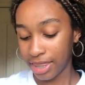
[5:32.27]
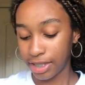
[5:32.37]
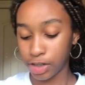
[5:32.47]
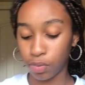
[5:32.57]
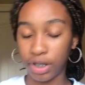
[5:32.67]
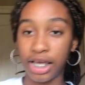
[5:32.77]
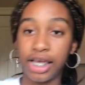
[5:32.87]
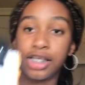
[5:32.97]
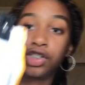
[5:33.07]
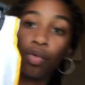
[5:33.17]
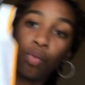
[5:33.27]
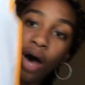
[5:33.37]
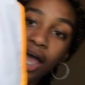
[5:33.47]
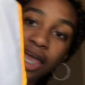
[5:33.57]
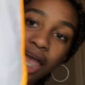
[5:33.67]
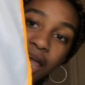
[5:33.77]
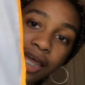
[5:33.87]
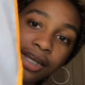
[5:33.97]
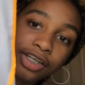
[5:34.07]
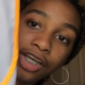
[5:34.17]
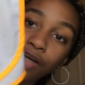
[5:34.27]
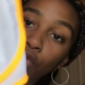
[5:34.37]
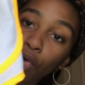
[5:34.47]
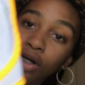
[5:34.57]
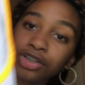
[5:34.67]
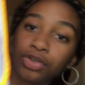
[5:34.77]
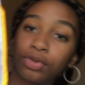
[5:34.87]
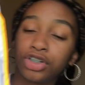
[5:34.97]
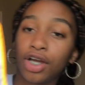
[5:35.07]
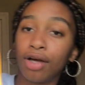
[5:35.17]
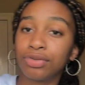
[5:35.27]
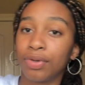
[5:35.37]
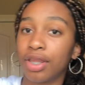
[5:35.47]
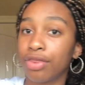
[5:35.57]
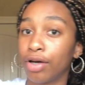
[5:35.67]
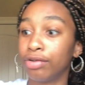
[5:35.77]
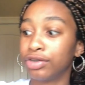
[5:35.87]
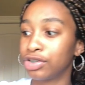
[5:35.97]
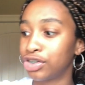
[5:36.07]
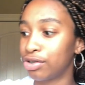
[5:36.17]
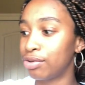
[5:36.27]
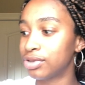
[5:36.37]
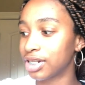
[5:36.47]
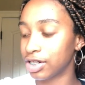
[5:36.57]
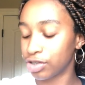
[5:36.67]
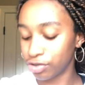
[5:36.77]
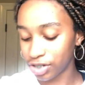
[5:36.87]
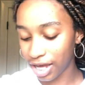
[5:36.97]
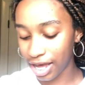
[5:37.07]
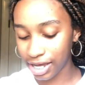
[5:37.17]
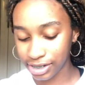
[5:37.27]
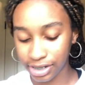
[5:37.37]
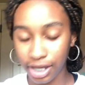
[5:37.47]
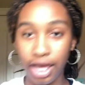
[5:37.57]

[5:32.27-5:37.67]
This one is white and neon orange, which goes with those shoes that I showed you guys.